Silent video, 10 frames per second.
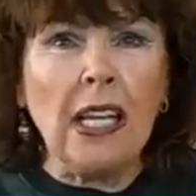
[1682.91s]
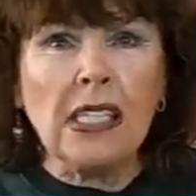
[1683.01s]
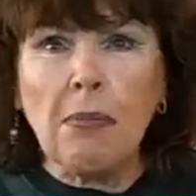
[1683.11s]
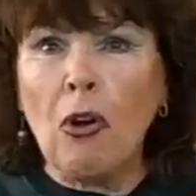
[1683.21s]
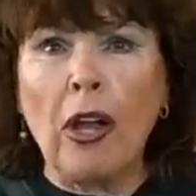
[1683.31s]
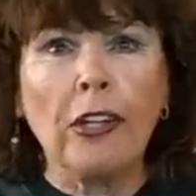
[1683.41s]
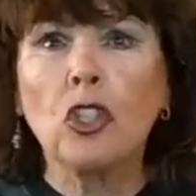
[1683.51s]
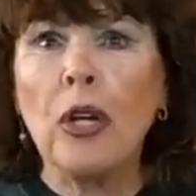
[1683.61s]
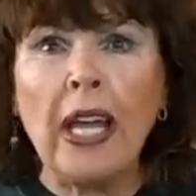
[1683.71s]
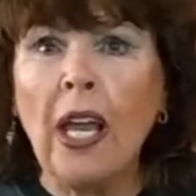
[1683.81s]
smoking, or
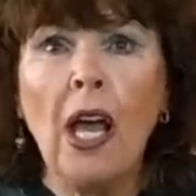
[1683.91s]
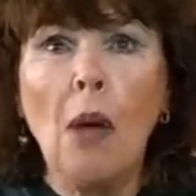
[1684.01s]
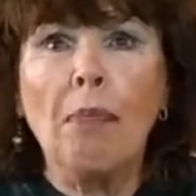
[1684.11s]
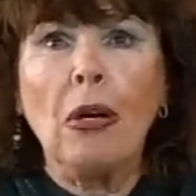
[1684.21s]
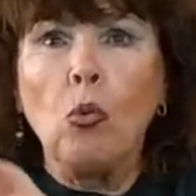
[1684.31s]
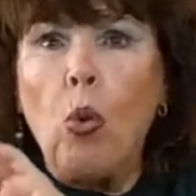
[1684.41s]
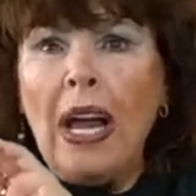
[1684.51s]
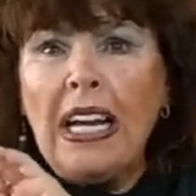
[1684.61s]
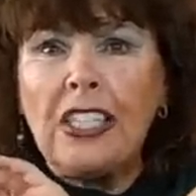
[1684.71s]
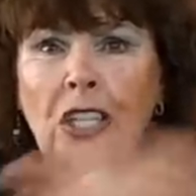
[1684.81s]
drinking, but what
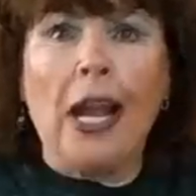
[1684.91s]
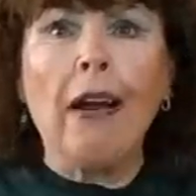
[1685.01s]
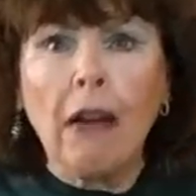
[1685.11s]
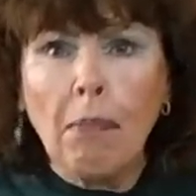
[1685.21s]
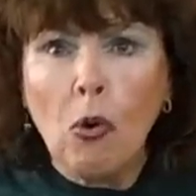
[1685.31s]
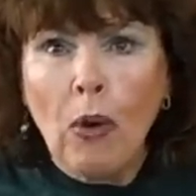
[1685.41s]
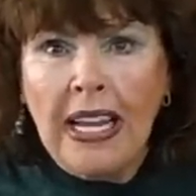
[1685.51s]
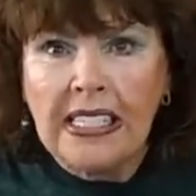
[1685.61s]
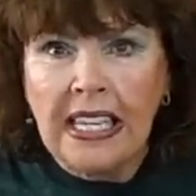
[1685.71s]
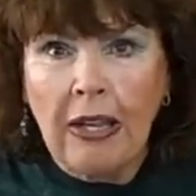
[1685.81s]
a terrible
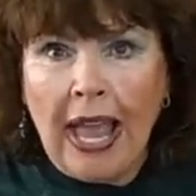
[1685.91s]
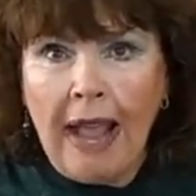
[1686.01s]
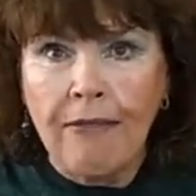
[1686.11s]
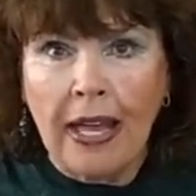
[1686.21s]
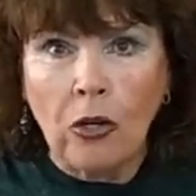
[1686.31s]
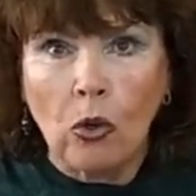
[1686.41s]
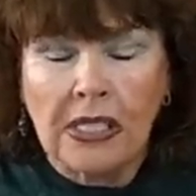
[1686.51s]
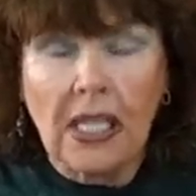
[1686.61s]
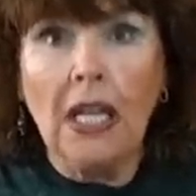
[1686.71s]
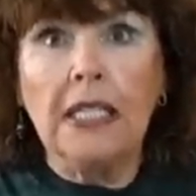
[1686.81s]
race he gave that horse.
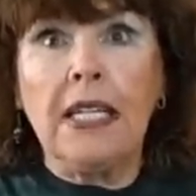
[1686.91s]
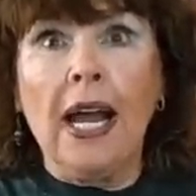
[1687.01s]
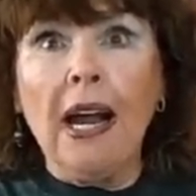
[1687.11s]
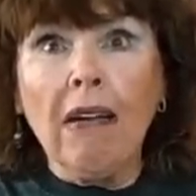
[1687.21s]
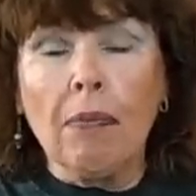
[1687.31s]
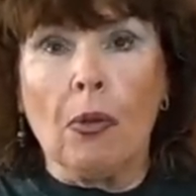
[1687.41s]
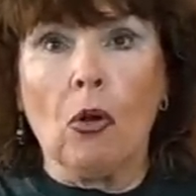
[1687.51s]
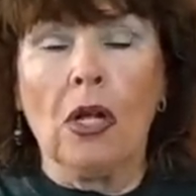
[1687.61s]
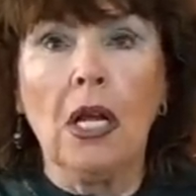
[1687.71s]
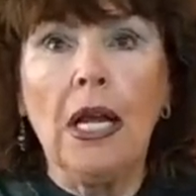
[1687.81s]

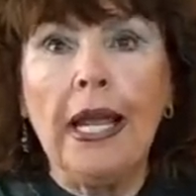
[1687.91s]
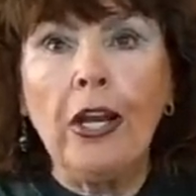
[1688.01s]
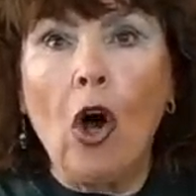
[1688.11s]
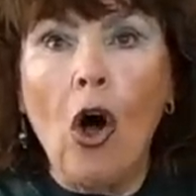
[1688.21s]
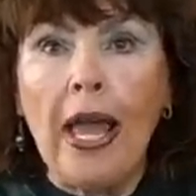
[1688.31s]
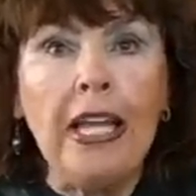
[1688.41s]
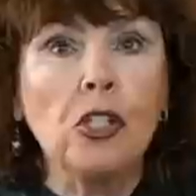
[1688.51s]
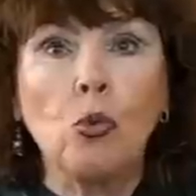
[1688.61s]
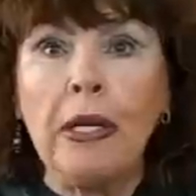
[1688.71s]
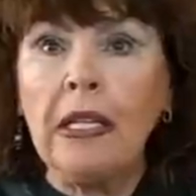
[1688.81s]
Terrible! And
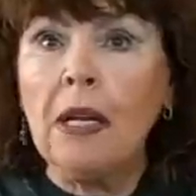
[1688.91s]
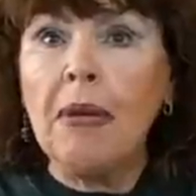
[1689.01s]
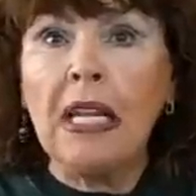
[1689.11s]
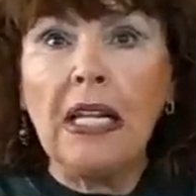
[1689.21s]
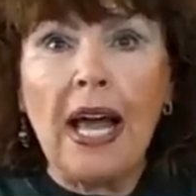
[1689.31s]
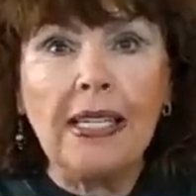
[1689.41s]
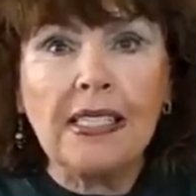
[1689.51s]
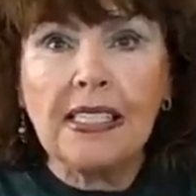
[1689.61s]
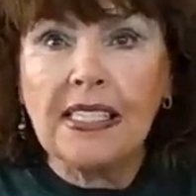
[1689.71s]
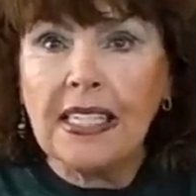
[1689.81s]
he's ridden him in the
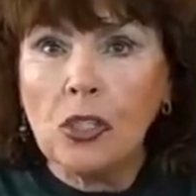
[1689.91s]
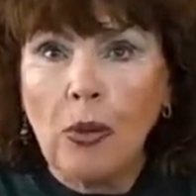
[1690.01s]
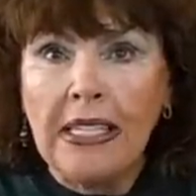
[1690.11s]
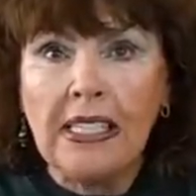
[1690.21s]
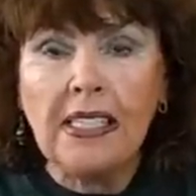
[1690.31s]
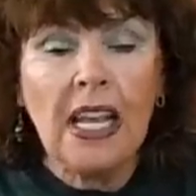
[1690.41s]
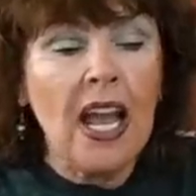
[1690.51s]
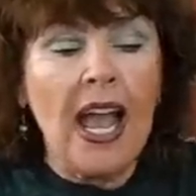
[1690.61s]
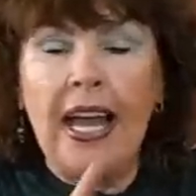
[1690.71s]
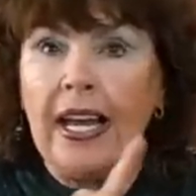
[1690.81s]
last 6 races,
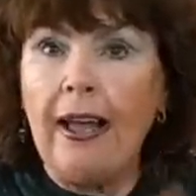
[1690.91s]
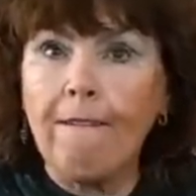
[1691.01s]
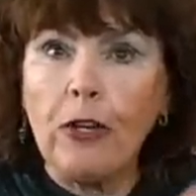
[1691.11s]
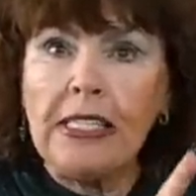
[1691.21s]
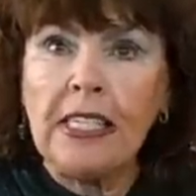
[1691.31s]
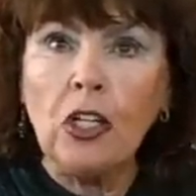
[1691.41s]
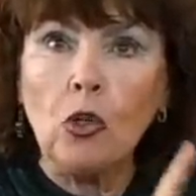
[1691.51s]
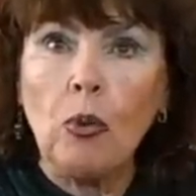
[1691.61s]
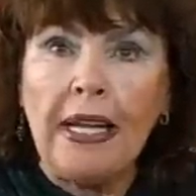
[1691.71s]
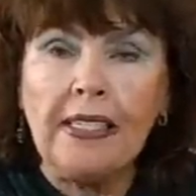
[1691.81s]
and in every
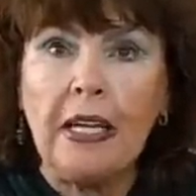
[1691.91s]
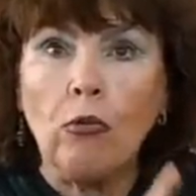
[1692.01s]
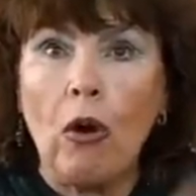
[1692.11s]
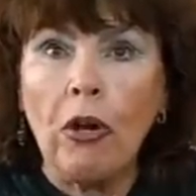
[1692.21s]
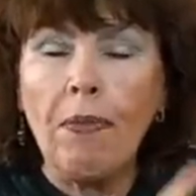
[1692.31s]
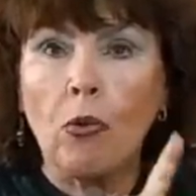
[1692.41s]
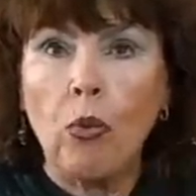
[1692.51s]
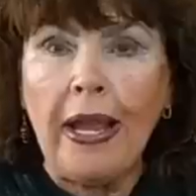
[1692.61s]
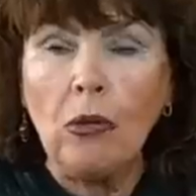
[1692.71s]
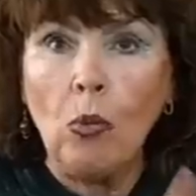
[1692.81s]
single race he rode him the
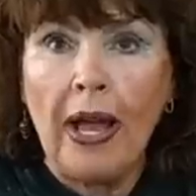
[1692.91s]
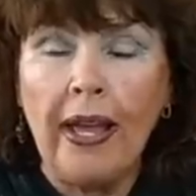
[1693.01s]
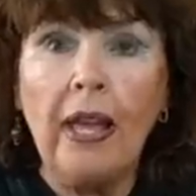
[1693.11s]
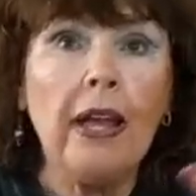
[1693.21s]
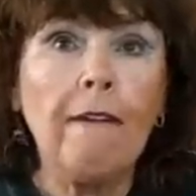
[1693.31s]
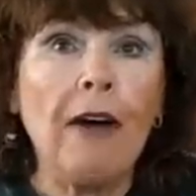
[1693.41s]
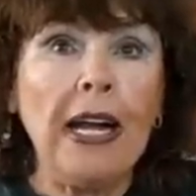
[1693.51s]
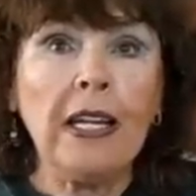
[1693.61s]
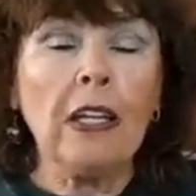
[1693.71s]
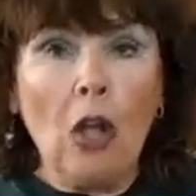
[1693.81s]
right way. If I
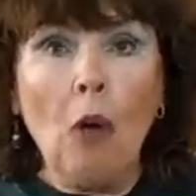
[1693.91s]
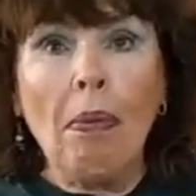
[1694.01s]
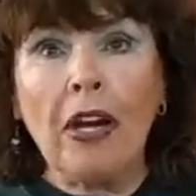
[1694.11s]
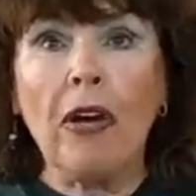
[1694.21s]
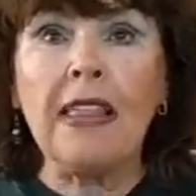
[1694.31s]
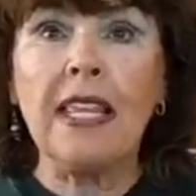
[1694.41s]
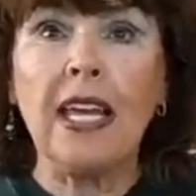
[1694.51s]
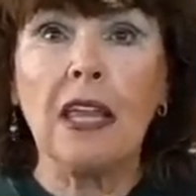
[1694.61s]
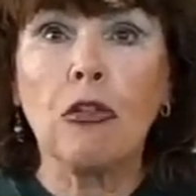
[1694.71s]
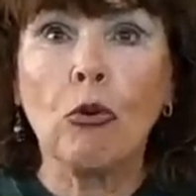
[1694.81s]
didn't know better, I'd think
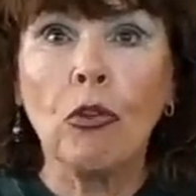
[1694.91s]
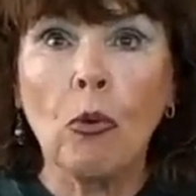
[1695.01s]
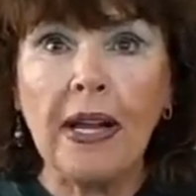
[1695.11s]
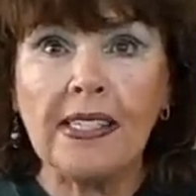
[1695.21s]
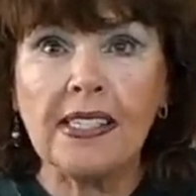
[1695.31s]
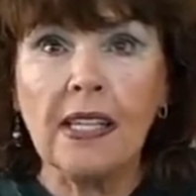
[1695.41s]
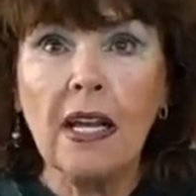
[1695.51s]
he threw the race.